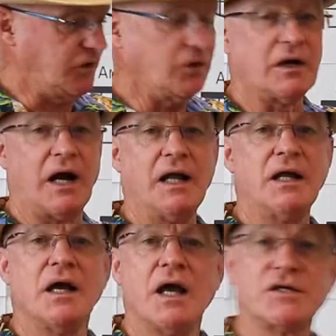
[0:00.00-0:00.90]
The
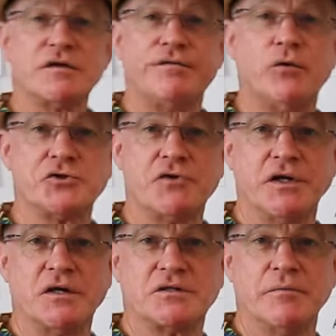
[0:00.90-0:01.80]
ukulele is a
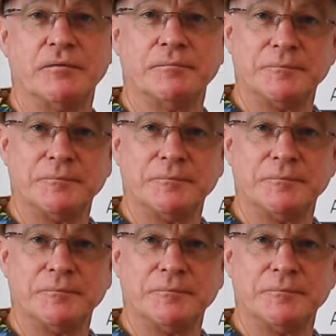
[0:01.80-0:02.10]
4-stringed instrument.